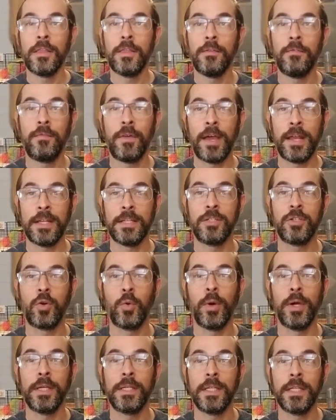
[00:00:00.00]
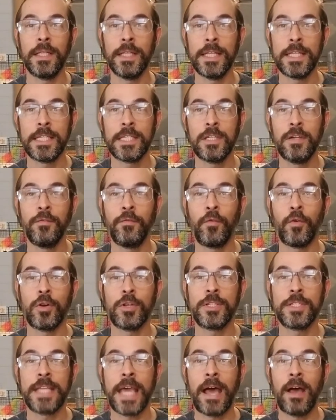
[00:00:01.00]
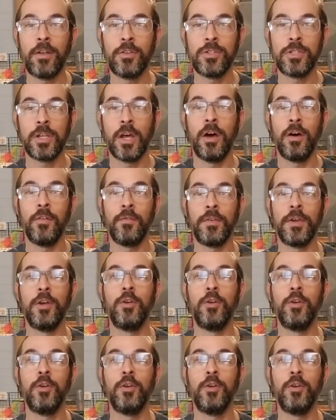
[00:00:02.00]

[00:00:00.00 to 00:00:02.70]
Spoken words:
The vet is going to listen for sounds of